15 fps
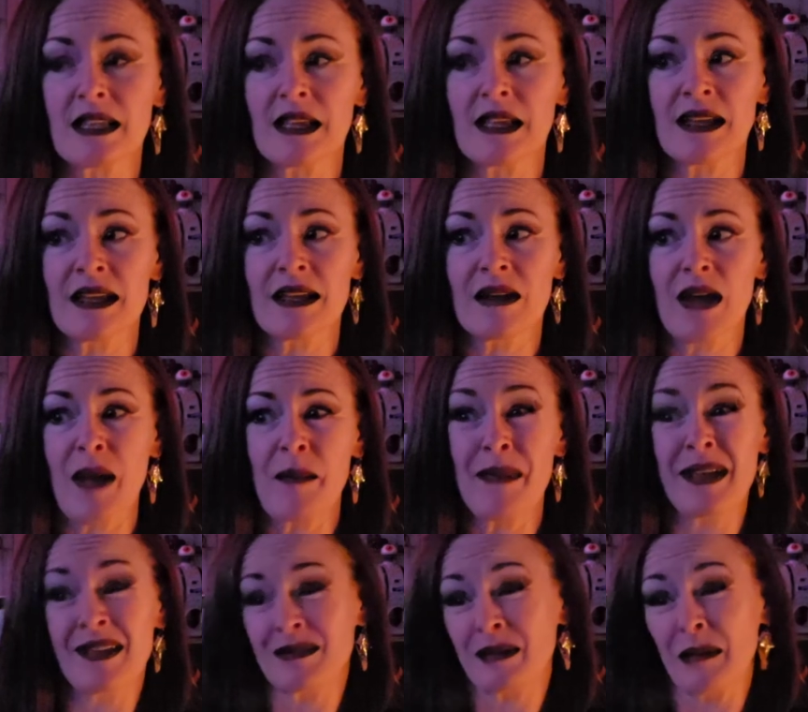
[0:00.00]
Yeah.
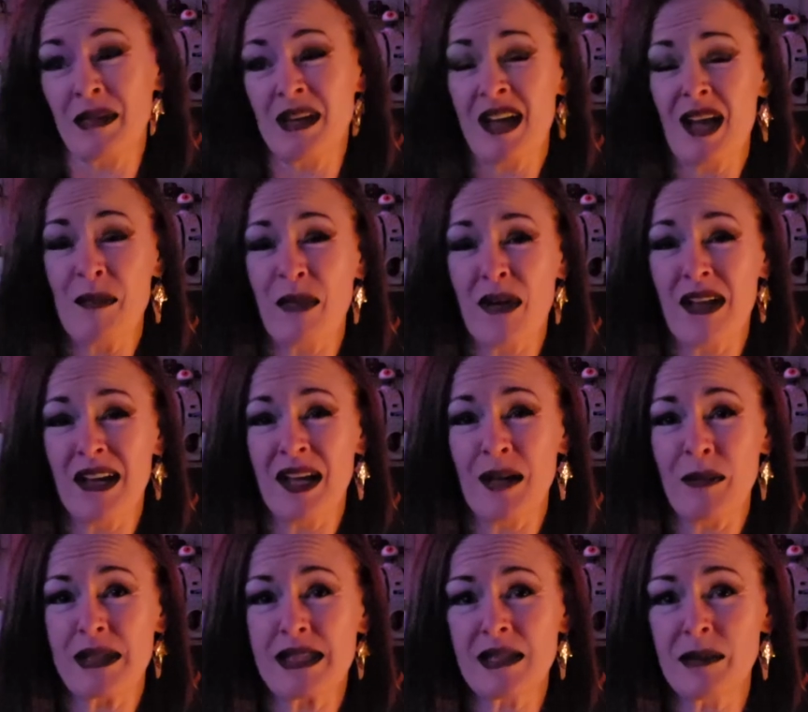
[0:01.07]
Maybe it got bought out
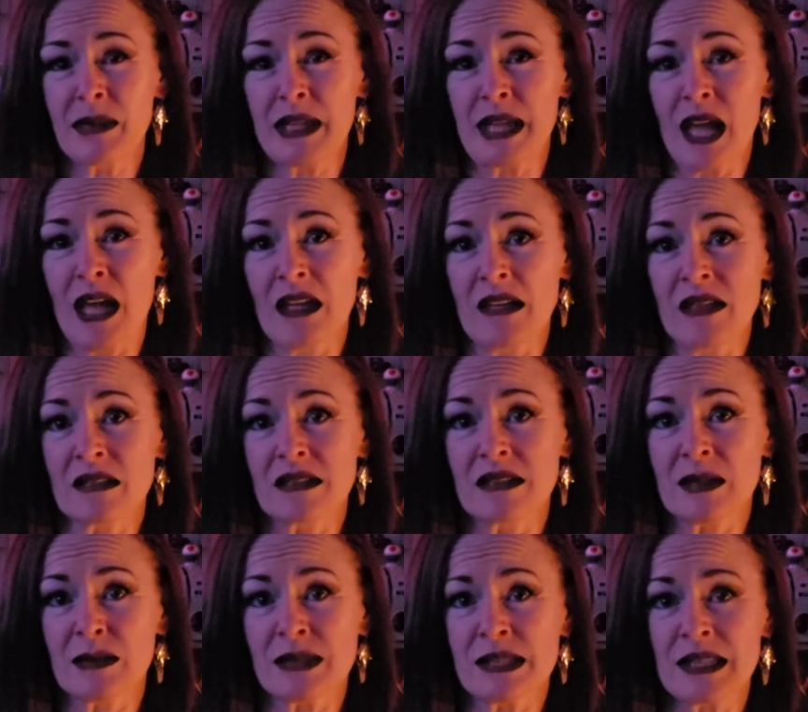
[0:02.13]
by somebody else. That was